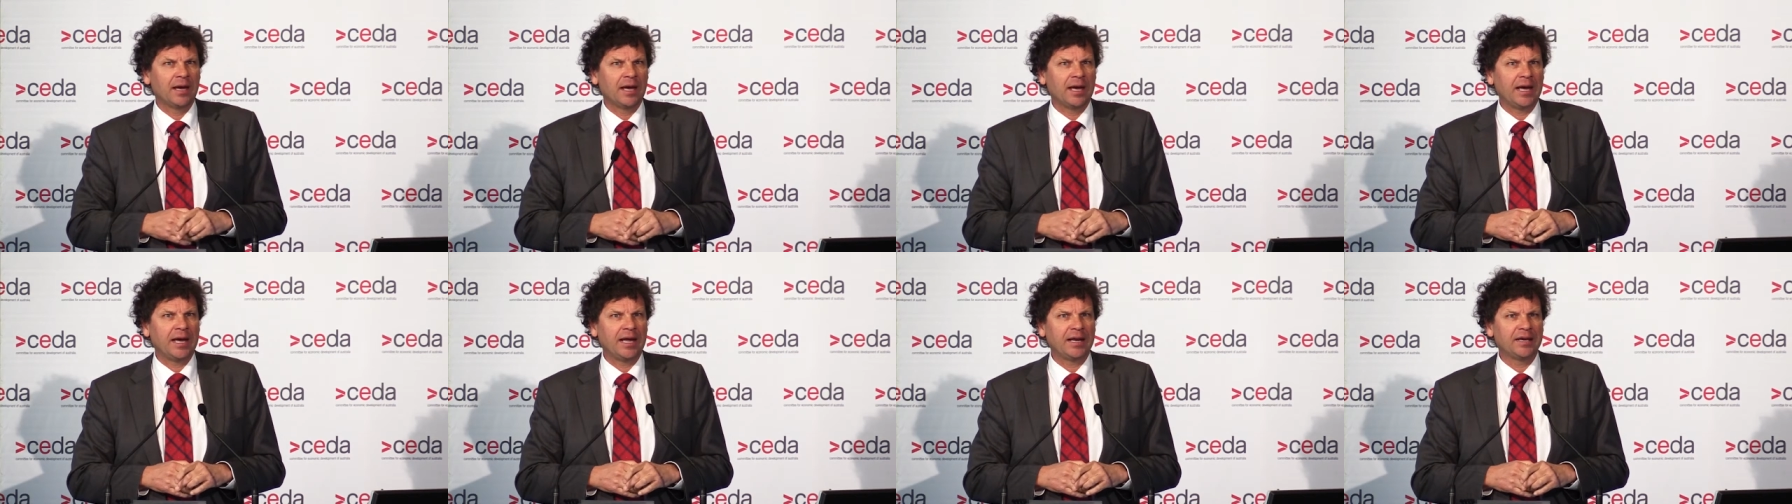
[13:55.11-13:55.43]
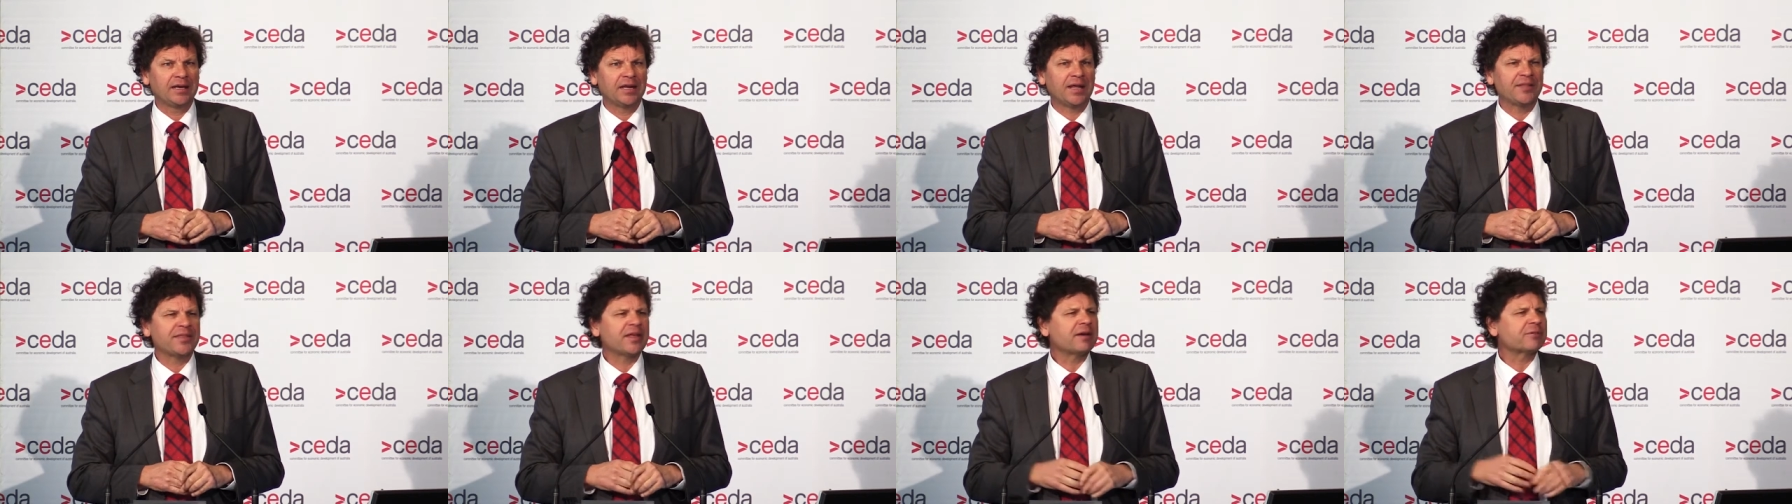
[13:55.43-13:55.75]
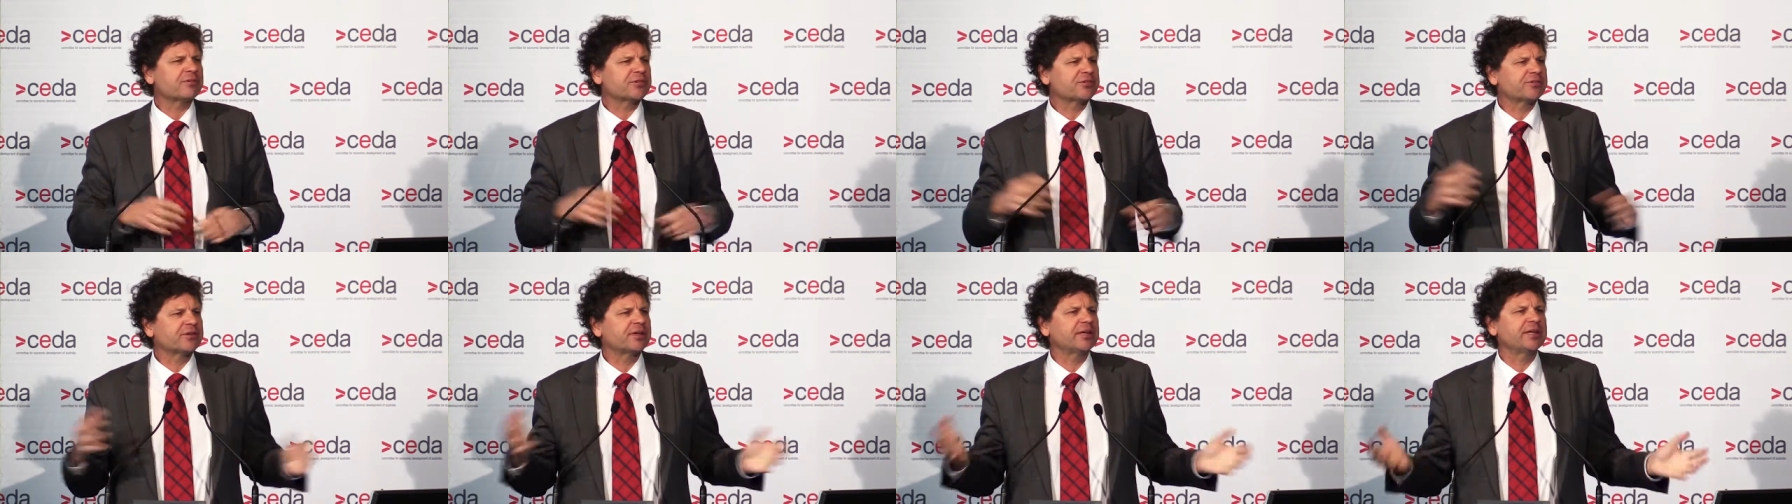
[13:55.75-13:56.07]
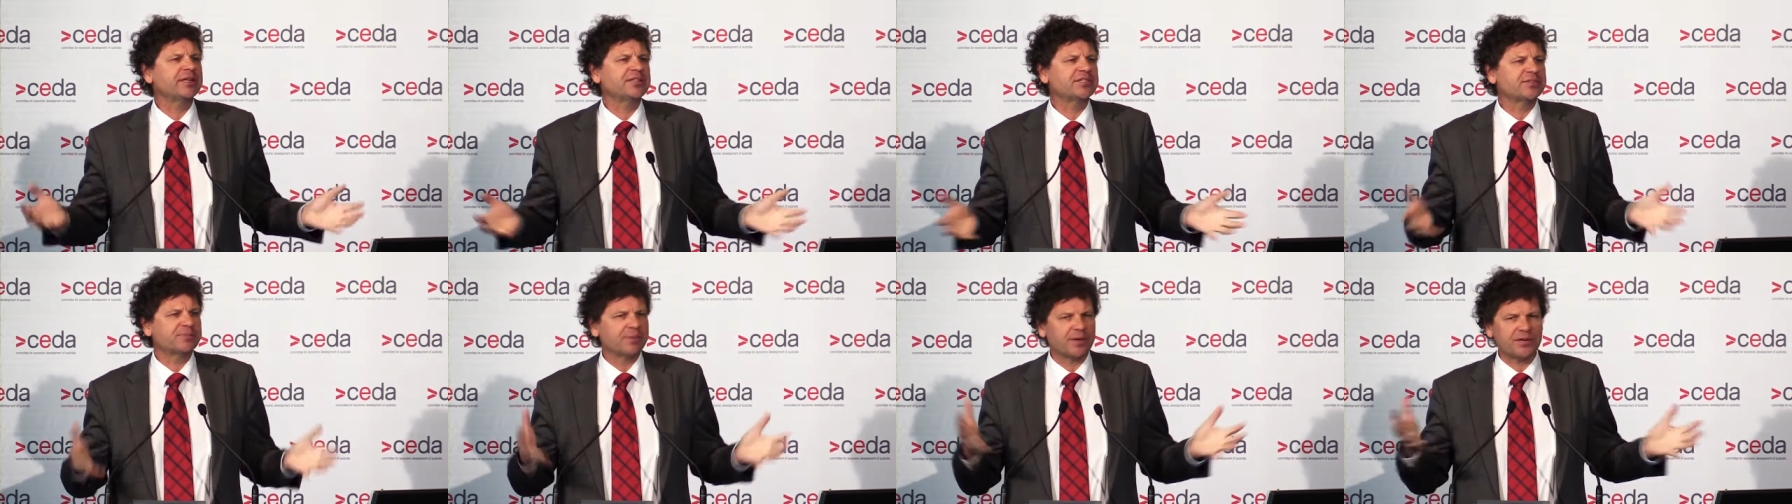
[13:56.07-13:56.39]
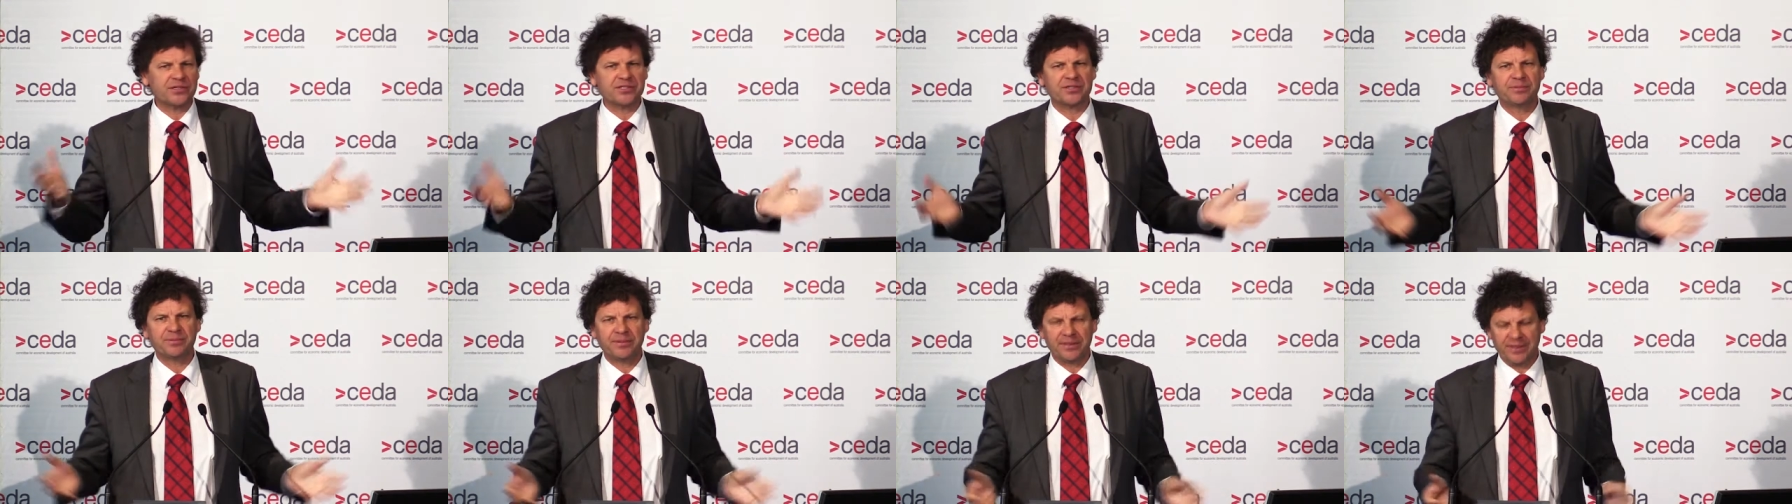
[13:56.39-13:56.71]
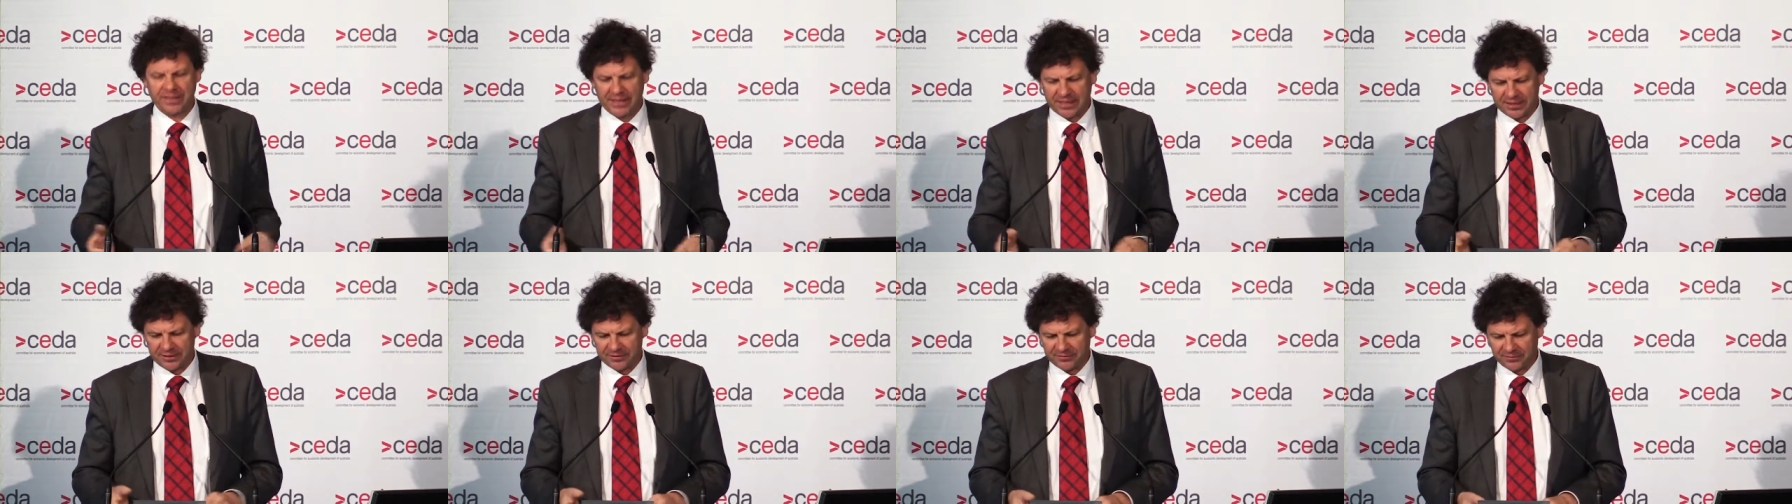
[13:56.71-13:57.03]
And that was really supposed to be
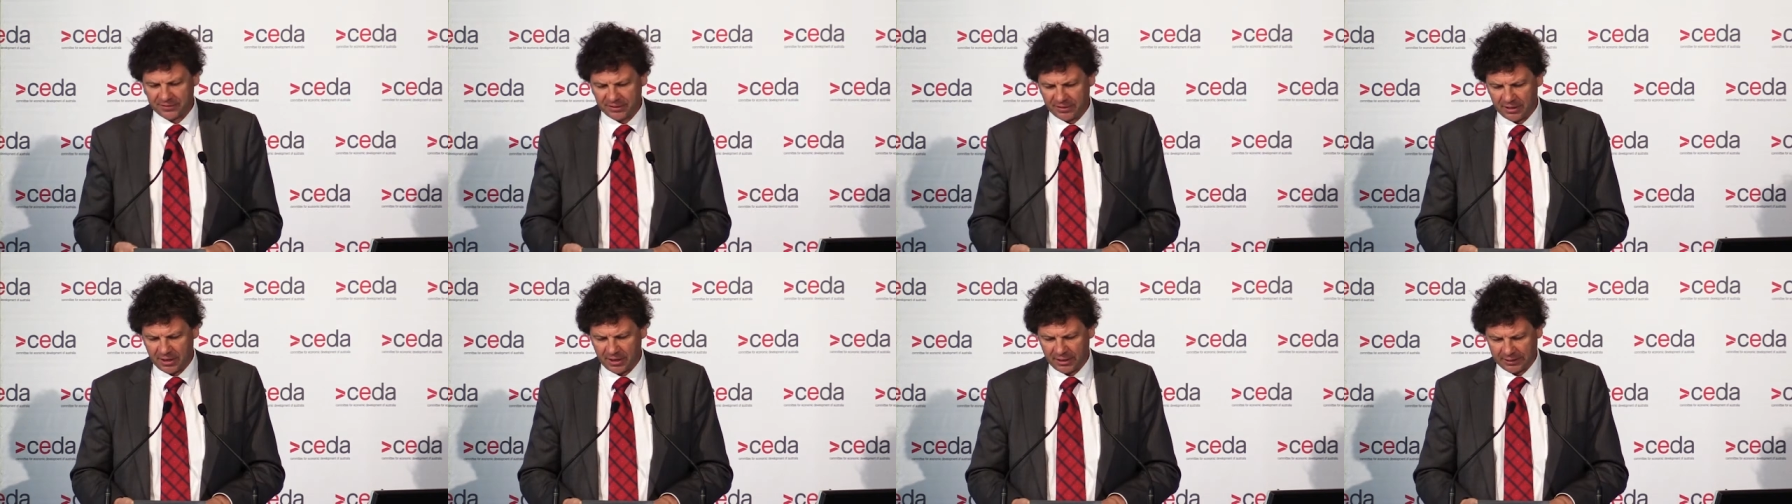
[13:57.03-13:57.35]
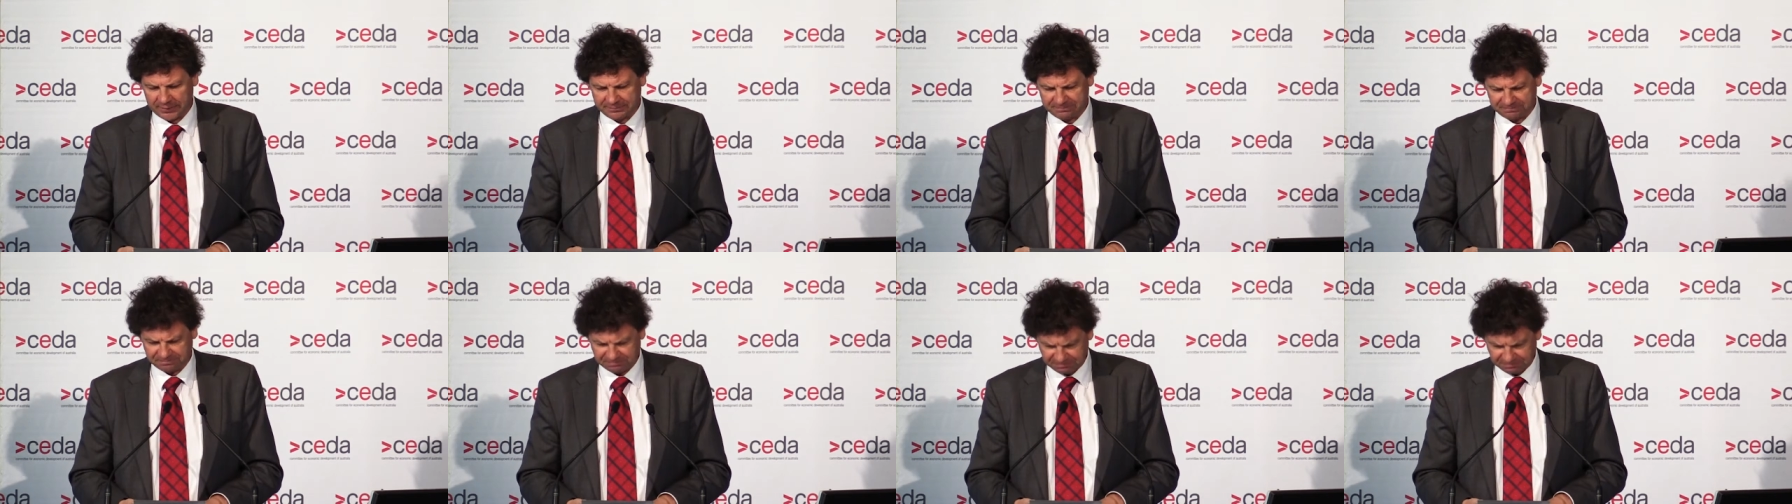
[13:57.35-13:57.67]
the end of the night.